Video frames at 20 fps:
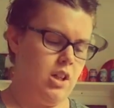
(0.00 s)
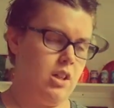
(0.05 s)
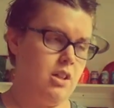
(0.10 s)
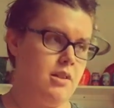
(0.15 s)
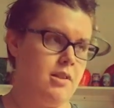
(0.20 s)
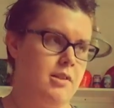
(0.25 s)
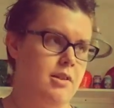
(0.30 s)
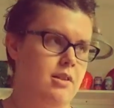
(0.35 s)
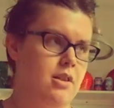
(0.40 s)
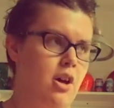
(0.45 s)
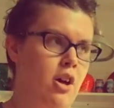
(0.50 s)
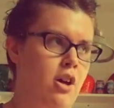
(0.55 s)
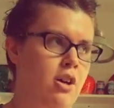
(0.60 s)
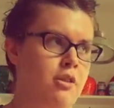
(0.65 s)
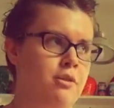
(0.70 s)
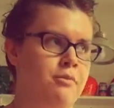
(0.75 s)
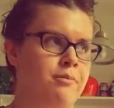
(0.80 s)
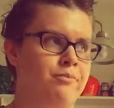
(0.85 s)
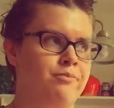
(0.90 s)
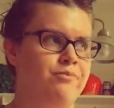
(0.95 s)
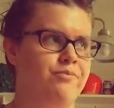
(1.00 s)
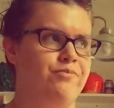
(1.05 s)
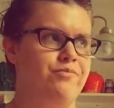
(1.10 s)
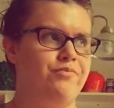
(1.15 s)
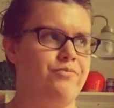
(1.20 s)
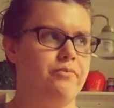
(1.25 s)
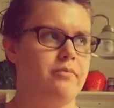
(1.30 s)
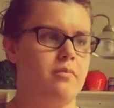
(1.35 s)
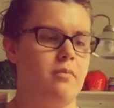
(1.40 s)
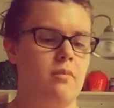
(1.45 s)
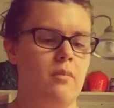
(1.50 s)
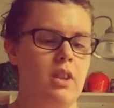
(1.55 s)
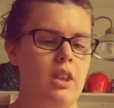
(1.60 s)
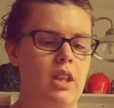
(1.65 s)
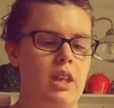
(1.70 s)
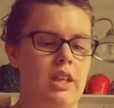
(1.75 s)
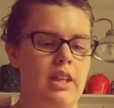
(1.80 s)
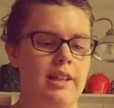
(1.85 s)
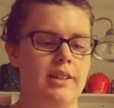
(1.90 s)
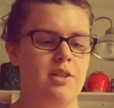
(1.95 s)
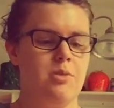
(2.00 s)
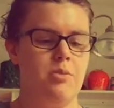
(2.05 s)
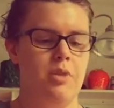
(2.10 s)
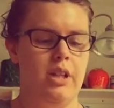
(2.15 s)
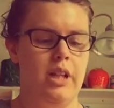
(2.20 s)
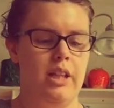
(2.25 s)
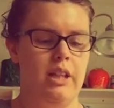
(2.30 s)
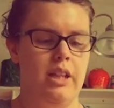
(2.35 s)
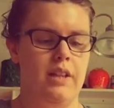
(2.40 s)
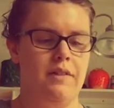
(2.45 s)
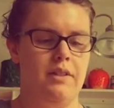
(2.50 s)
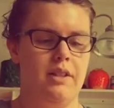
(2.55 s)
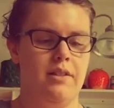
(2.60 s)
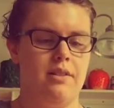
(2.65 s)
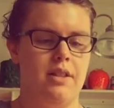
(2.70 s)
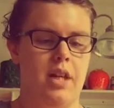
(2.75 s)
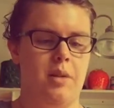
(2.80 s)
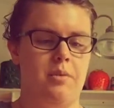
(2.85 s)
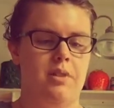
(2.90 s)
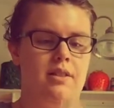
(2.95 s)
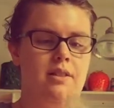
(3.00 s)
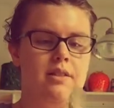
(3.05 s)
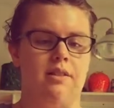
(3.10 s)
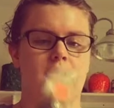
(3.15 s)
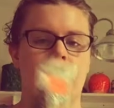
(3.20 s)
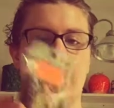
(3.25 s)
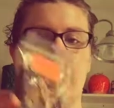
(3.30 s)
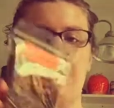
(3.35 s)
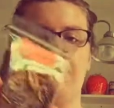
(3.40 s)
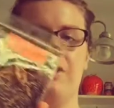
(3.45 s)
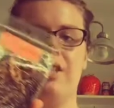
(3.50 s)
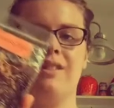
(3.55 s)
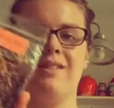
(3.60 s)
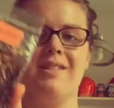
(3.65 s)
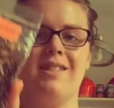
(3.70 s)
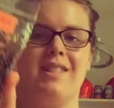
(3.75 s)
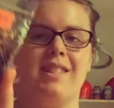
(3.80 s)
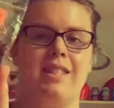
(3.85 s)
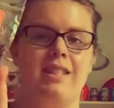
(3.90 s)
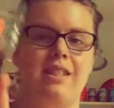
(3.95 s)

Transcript: So, next one, I love this name. This is Namaste.